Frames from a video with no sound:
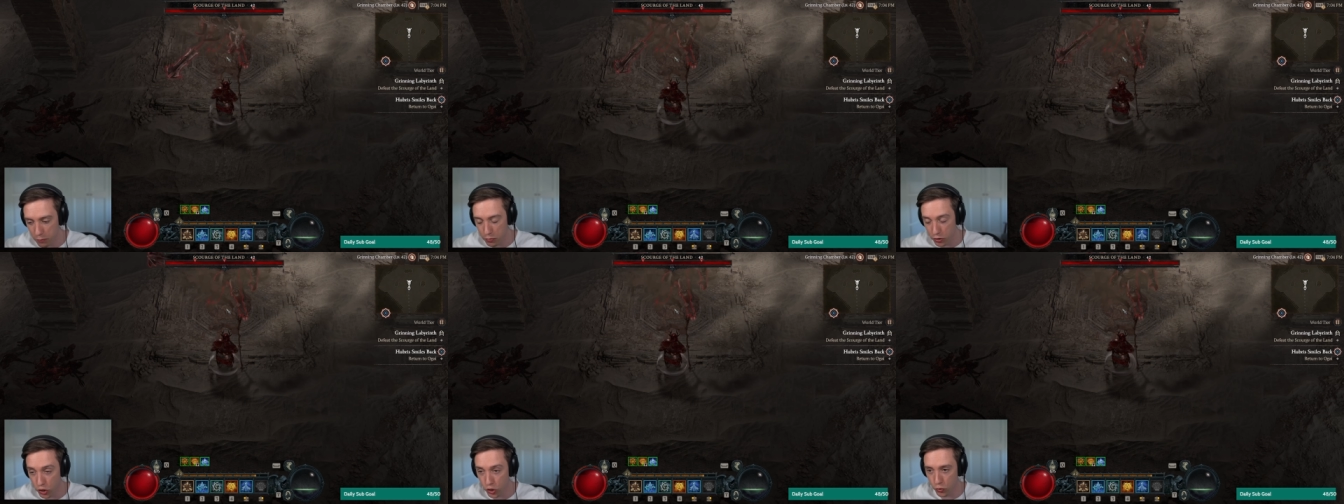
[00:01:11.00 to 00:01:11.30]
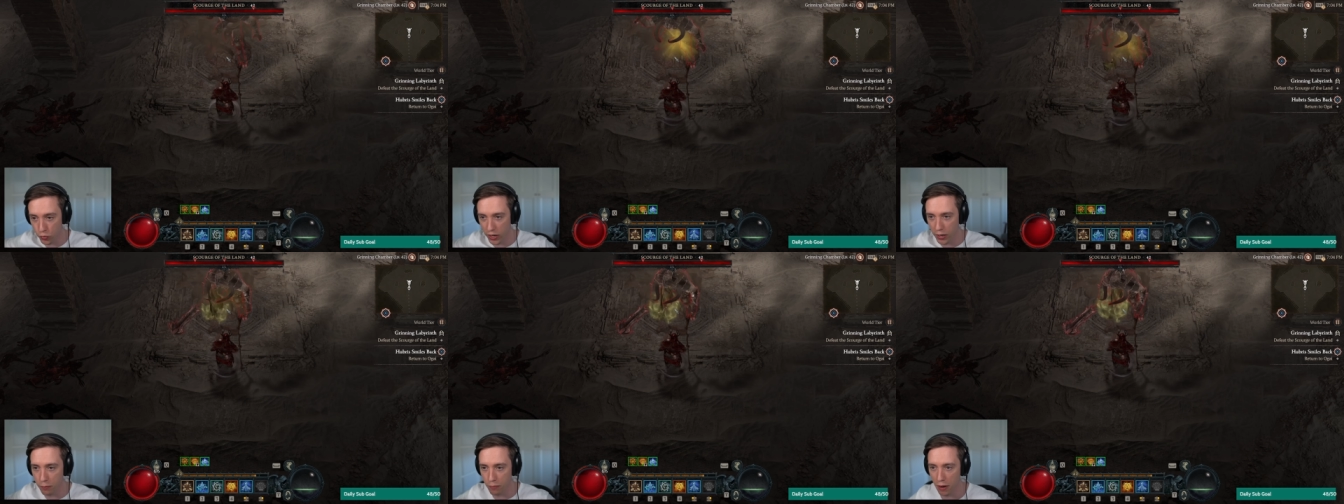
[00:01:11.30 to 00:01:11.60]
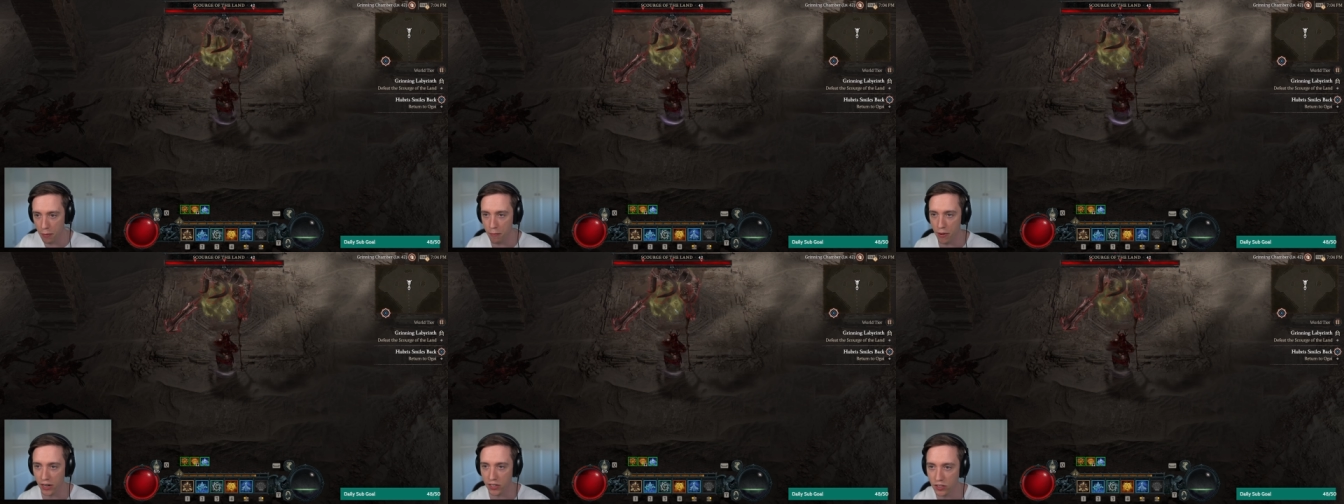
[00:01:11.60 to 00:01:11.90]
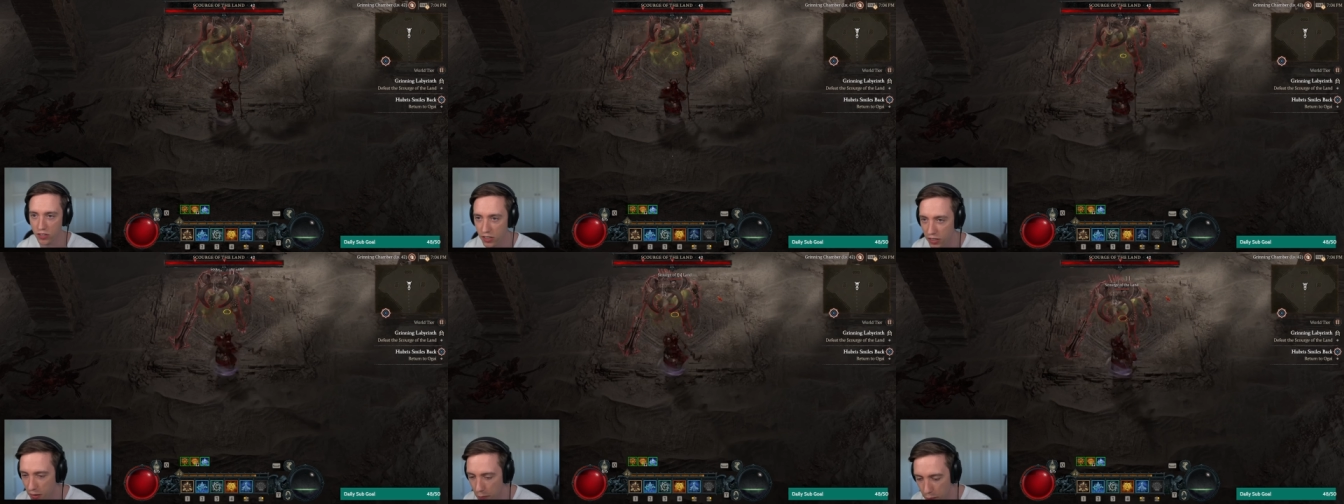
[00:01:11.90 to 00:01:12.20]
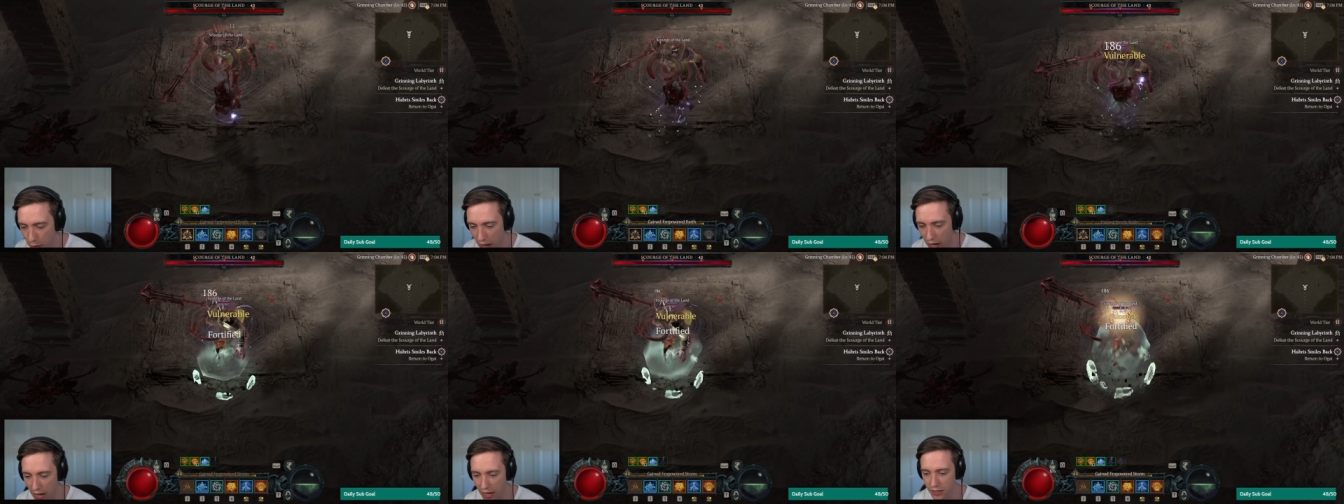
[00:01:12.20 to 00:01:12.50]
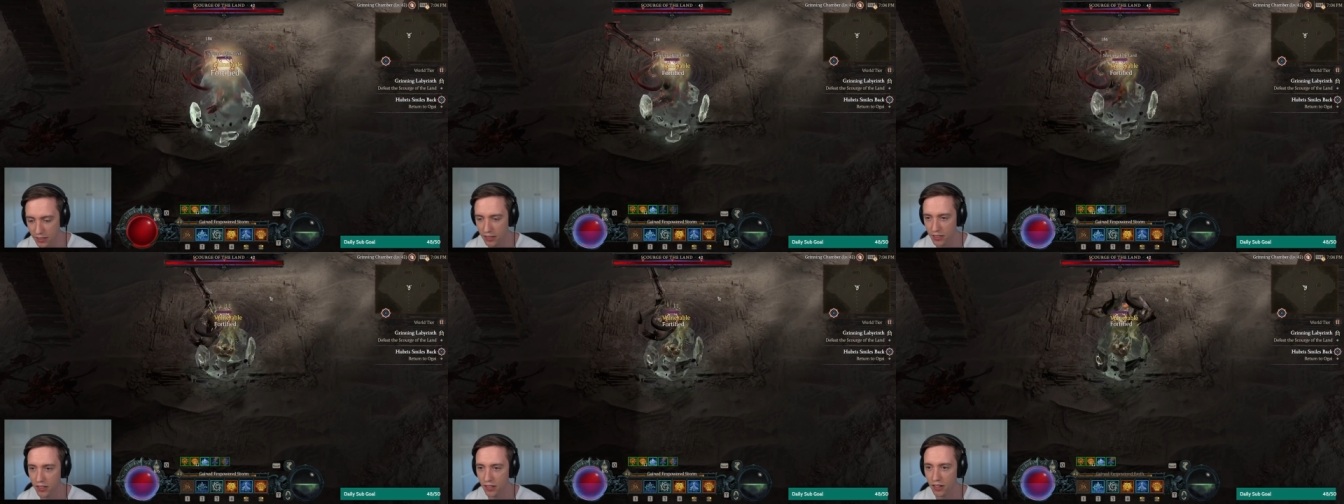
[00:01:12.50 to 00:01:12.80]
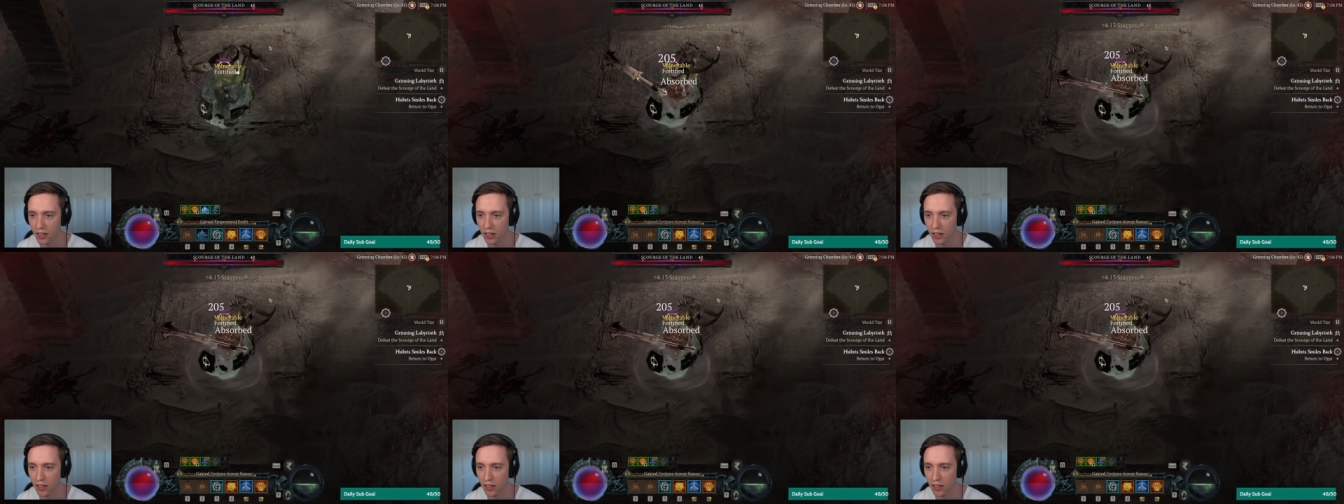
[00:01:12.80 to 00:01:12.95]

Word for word: betrayed by Mengsk in the past.